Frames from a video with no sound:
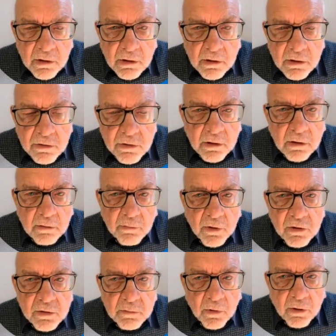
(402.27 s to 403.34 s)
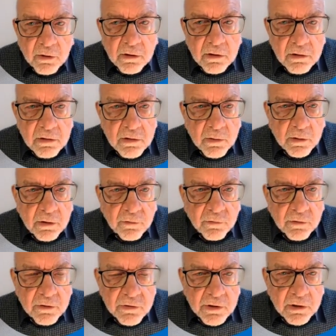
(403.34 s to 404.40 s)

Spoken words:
using the most modern 21st